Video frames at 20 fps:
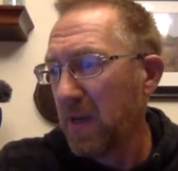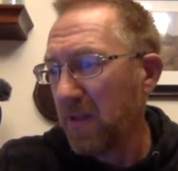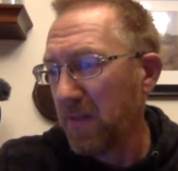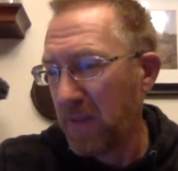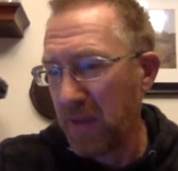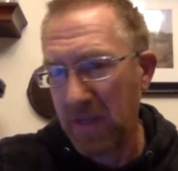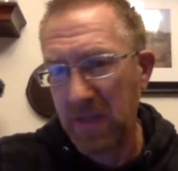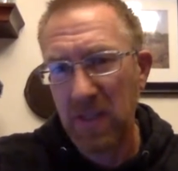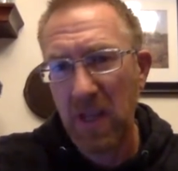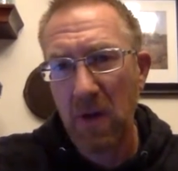
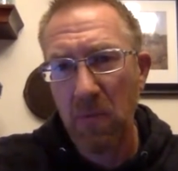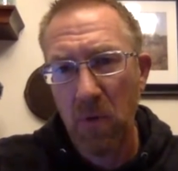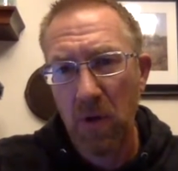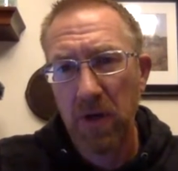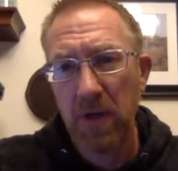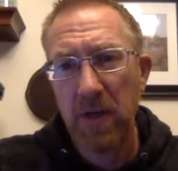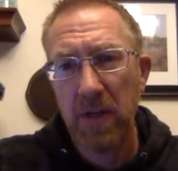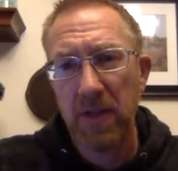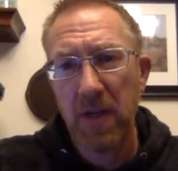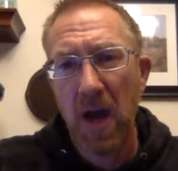things I
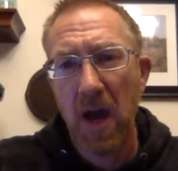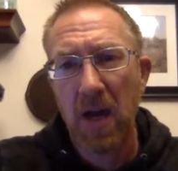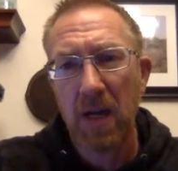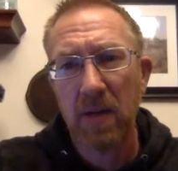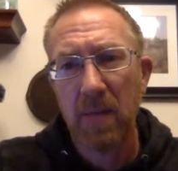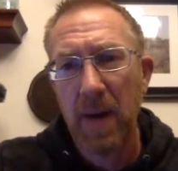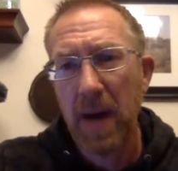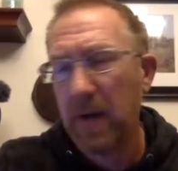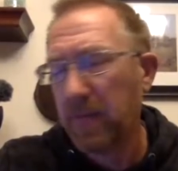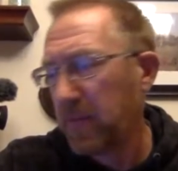wanted to talk
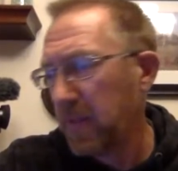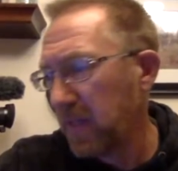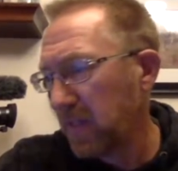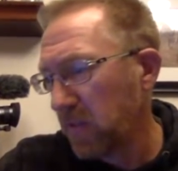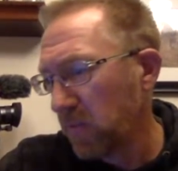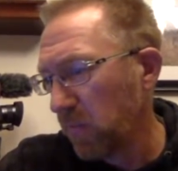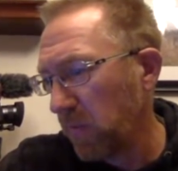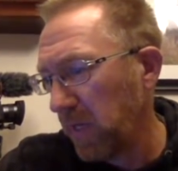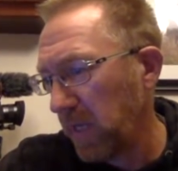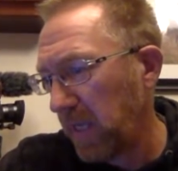about
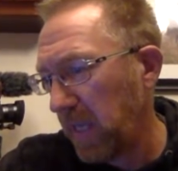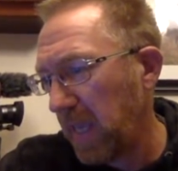this week.